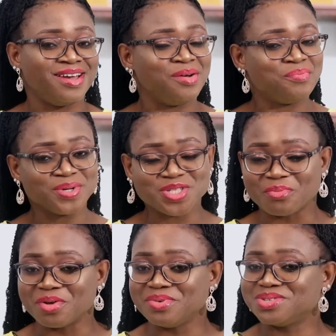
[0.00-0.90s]
Put your
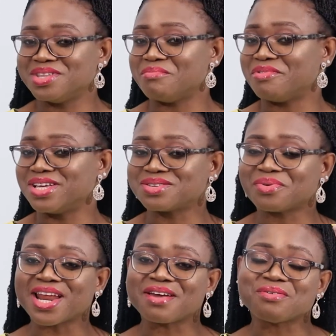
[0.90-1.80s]
baby to the breast,
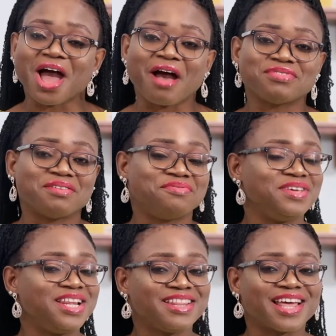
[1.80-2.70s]
whether you have the
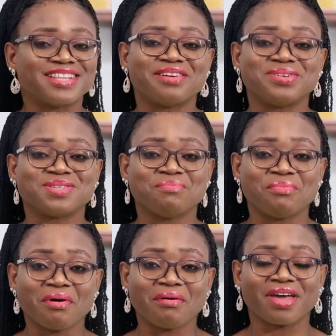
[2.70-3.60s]
feeling that there is
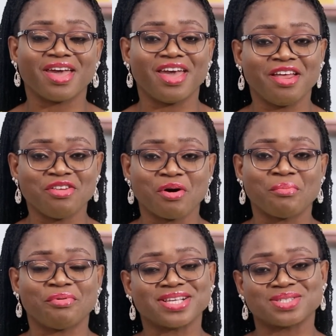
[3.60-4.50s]
milk in your
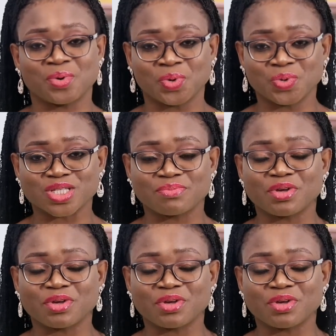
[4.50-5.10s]
breast or not,